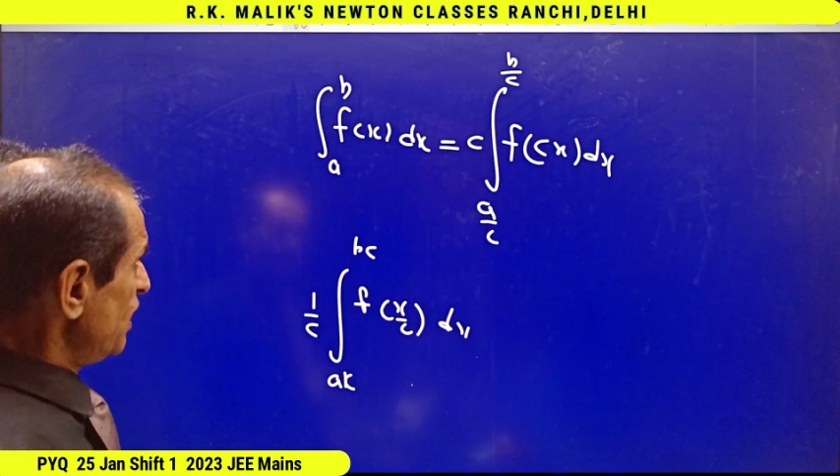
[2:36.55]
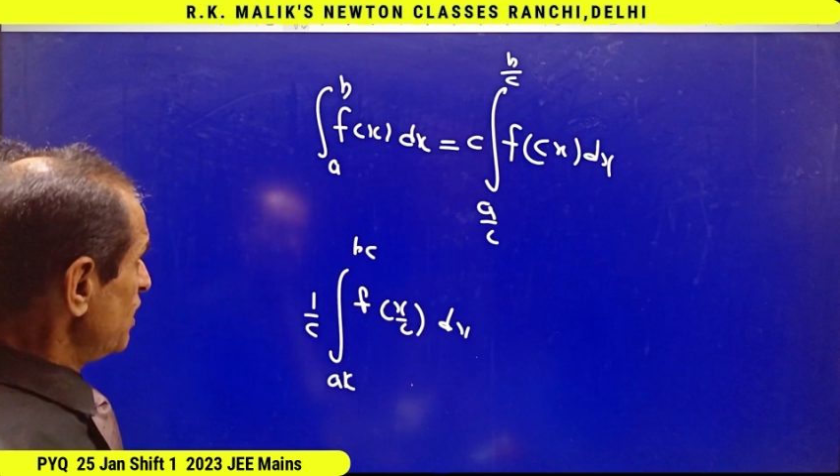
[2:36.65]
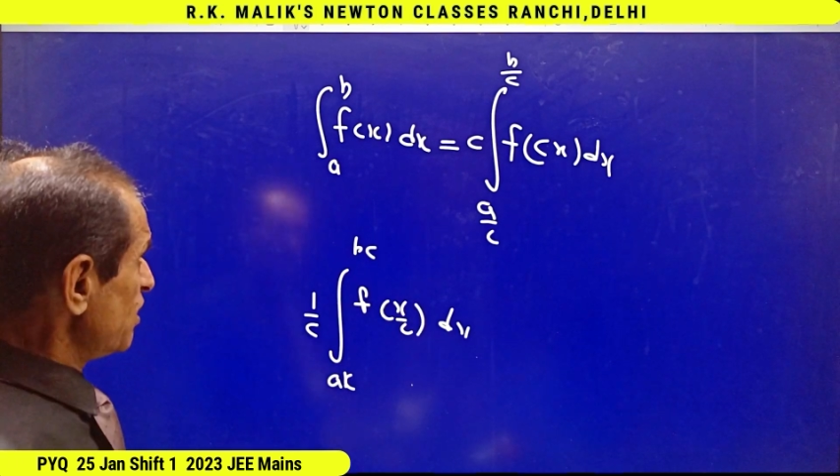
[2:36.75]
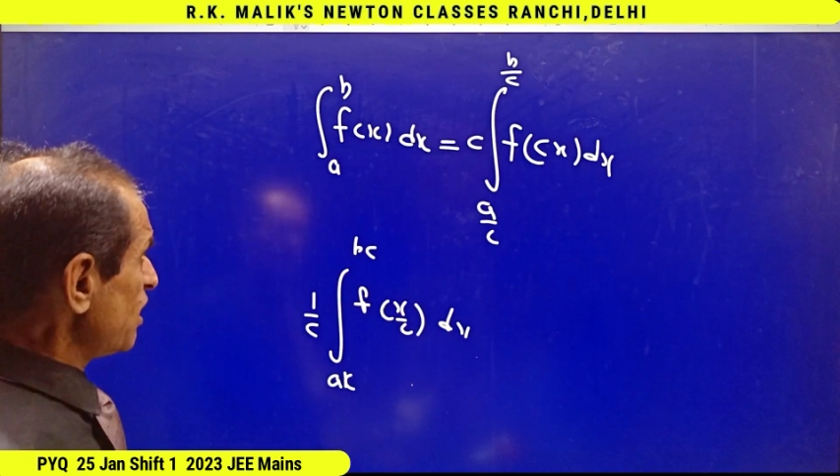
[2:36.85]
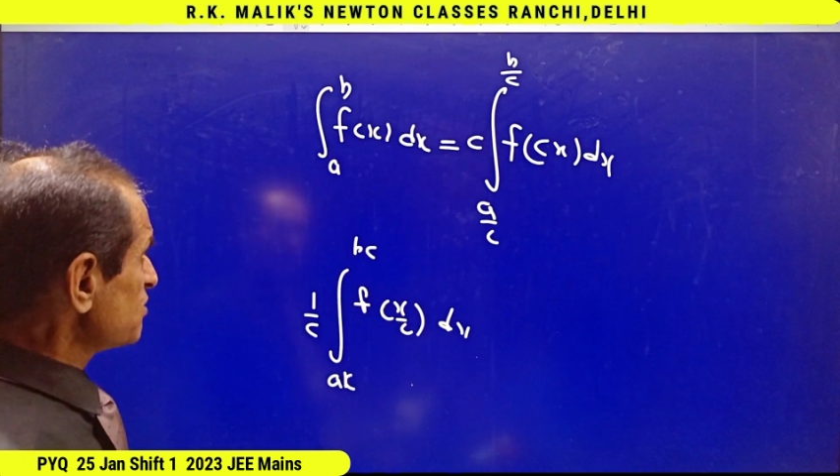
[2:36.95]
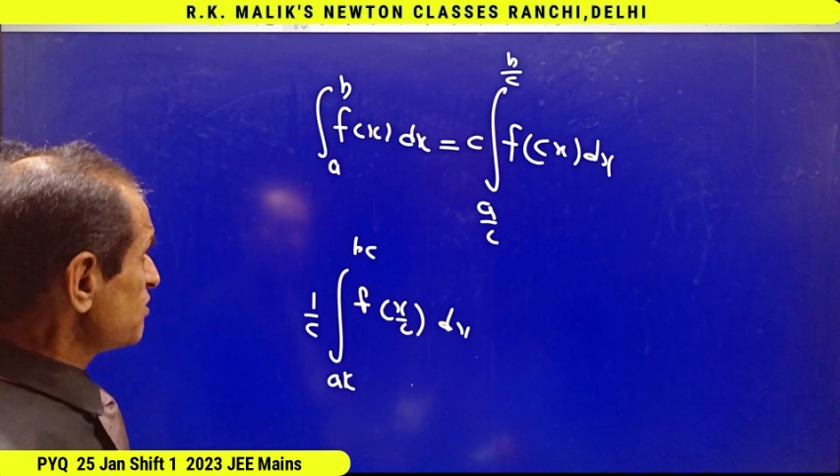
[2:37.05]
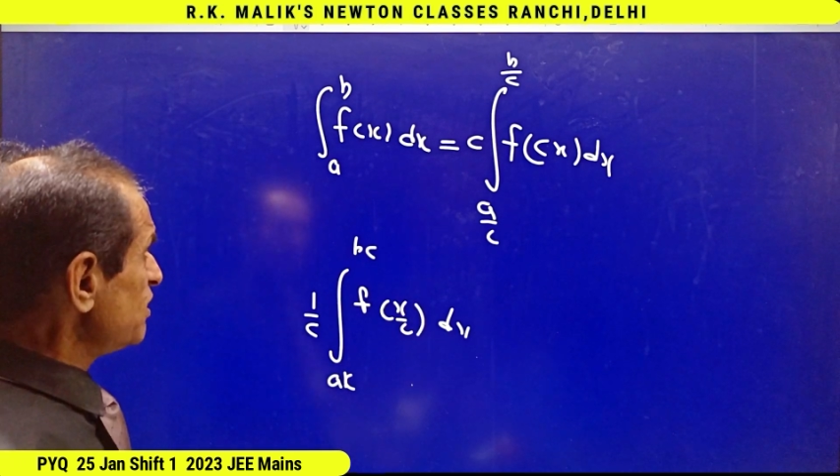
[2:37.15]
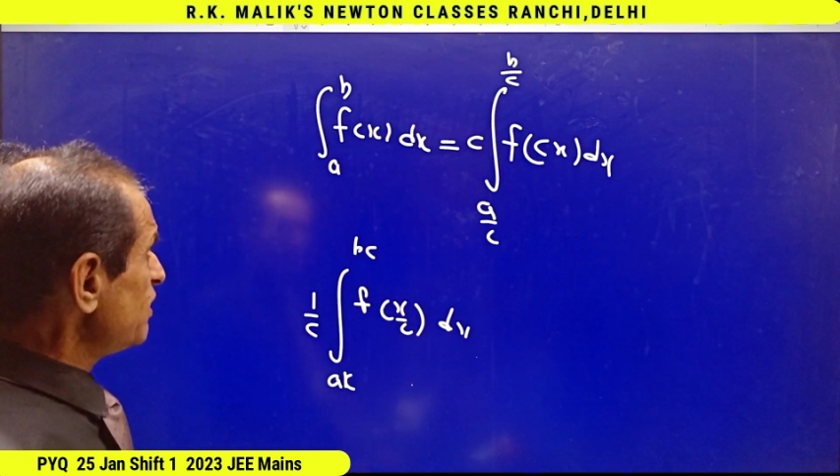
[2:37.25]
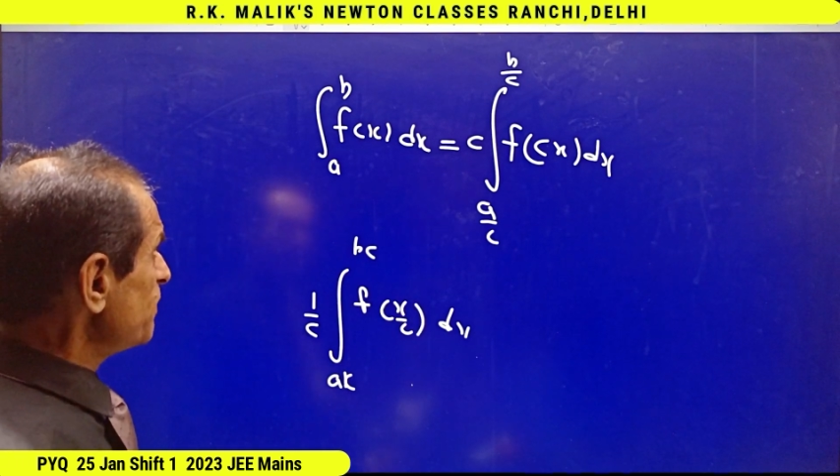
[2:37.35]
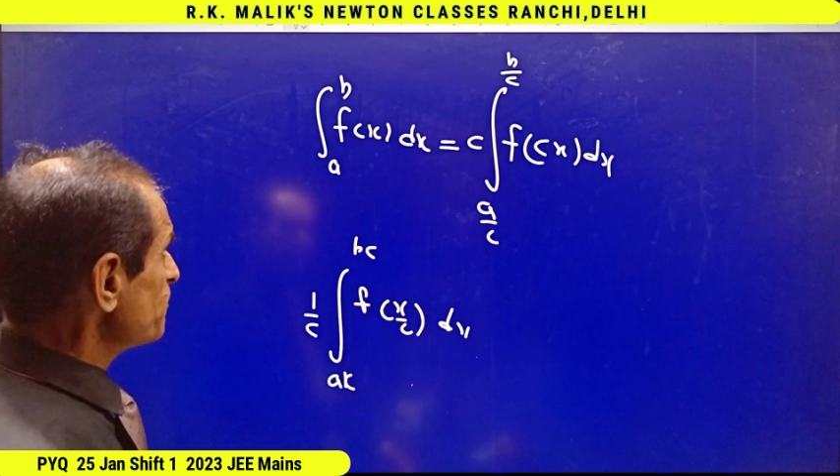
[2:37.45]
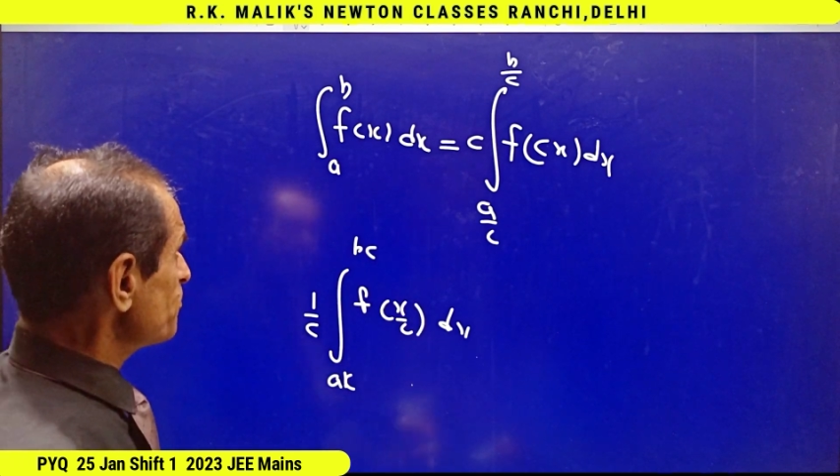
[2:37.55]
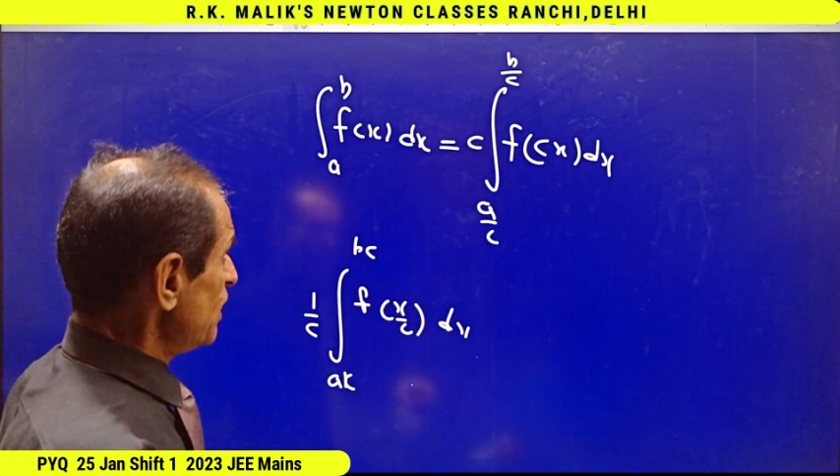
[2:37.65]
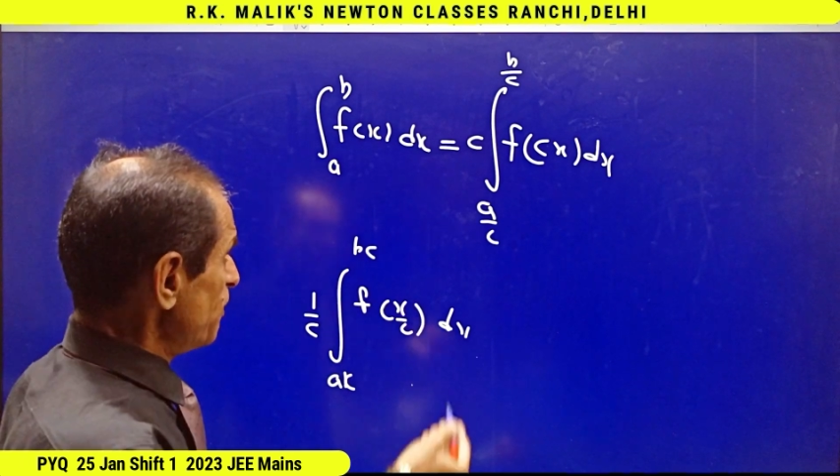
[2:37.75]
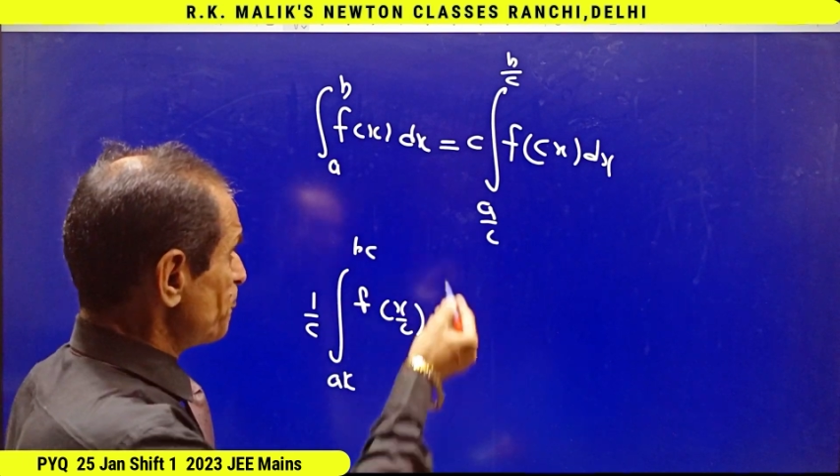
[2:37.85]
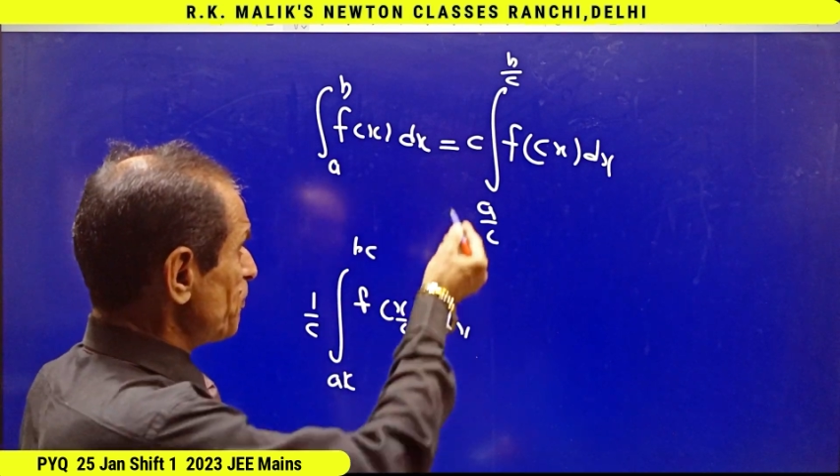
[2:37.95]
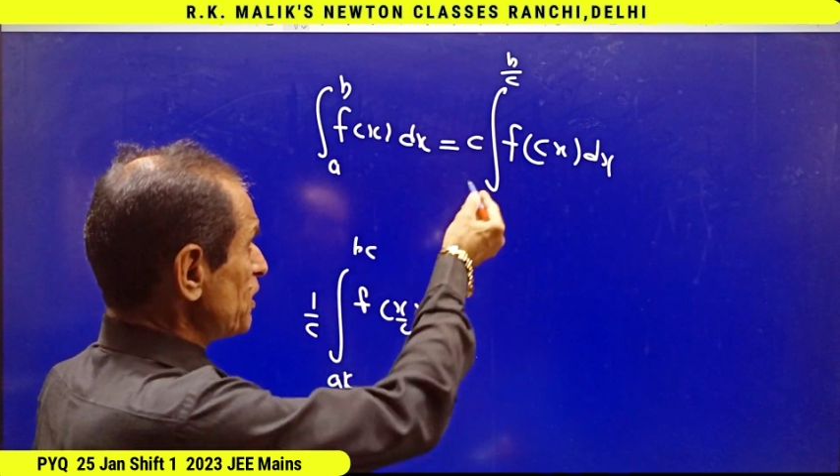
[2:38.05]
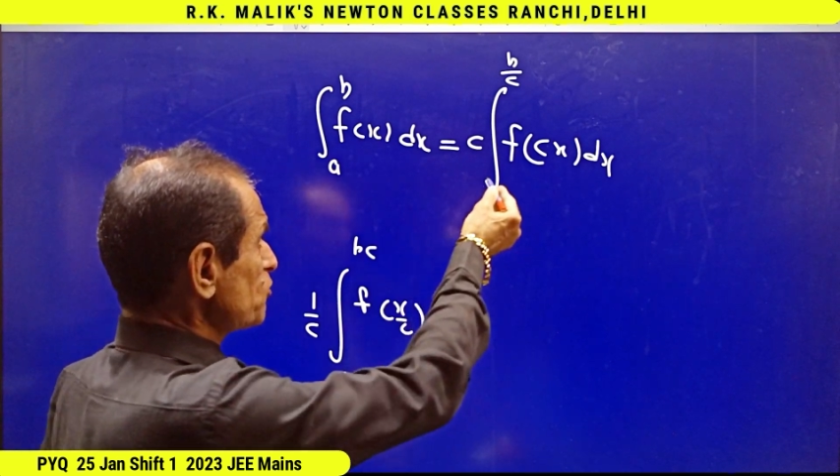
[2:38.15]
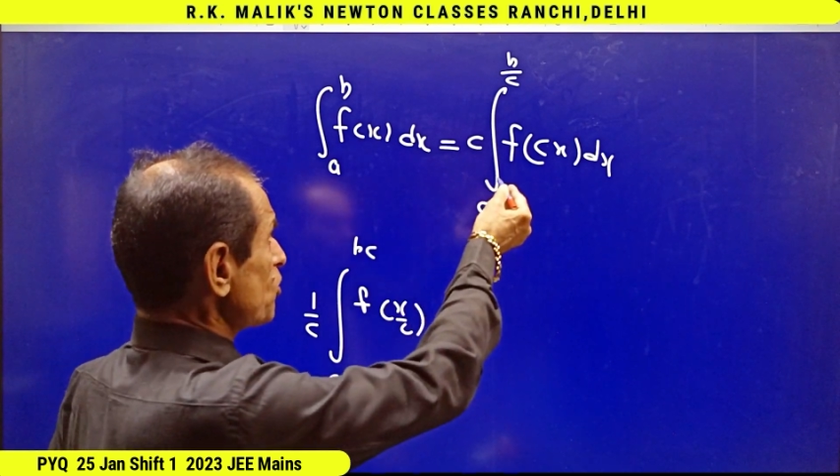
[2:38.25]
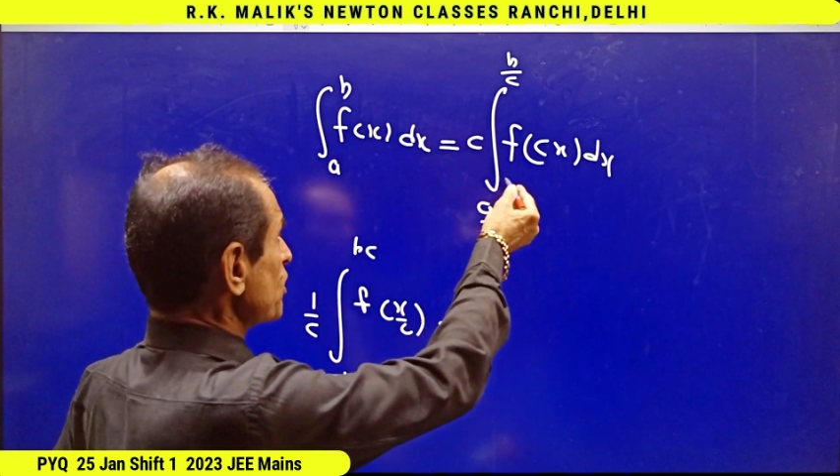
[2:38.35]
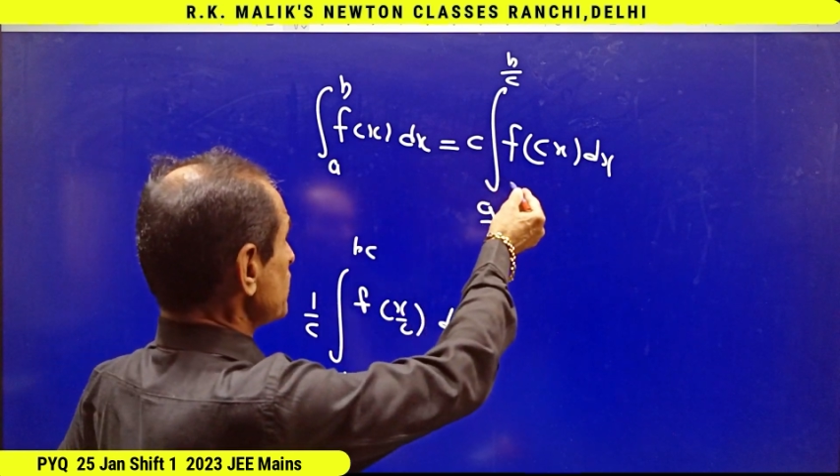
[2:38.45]
And lastly, a
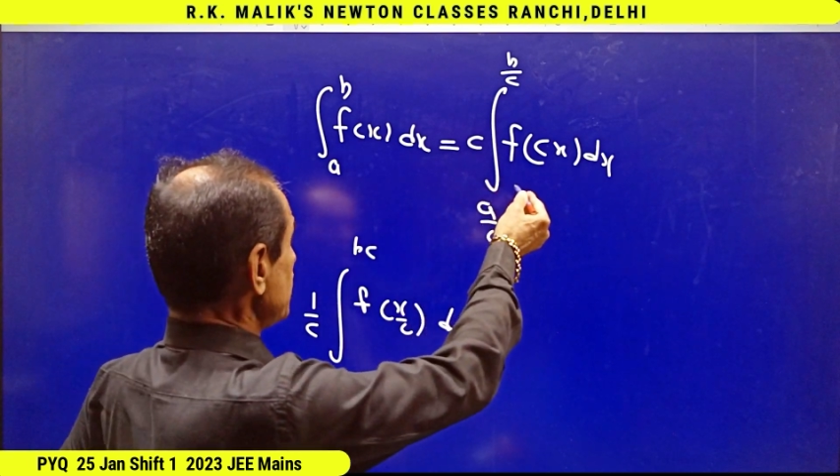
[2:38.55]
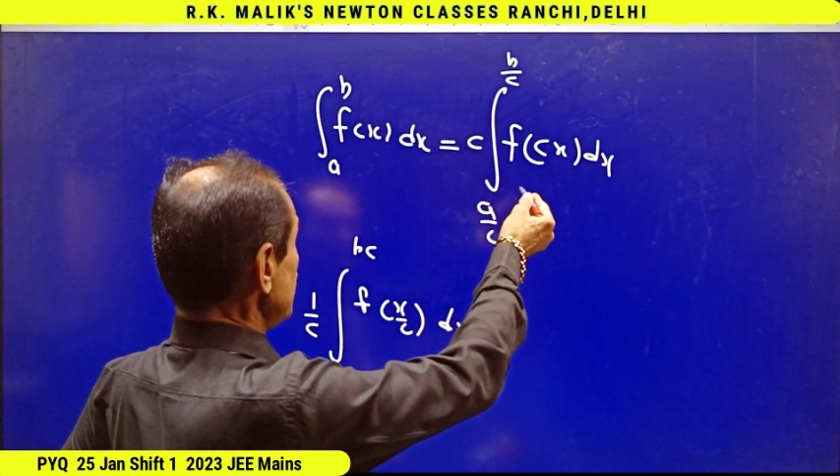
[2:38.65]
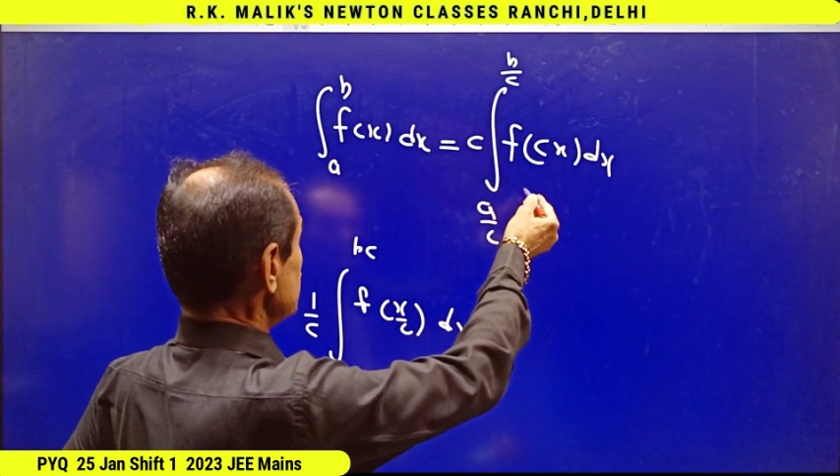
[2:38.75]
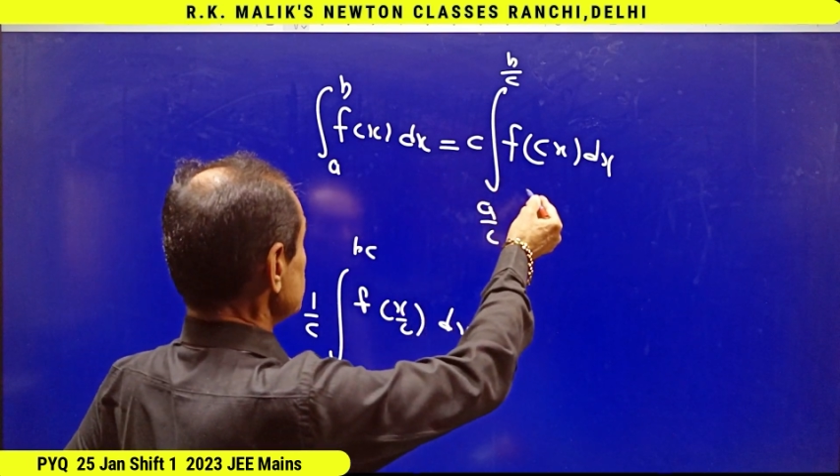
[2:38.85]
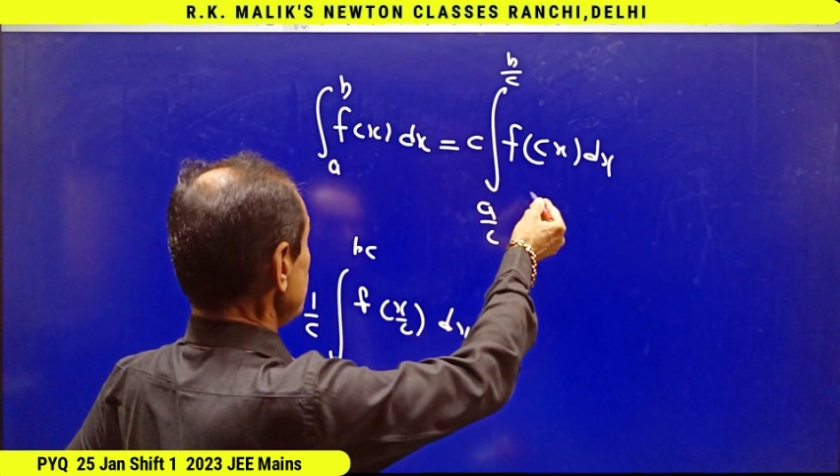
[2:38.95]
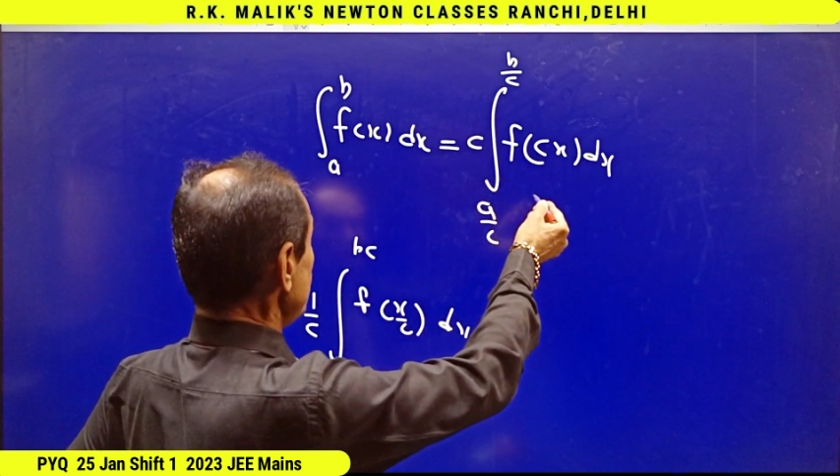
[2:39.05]
particular case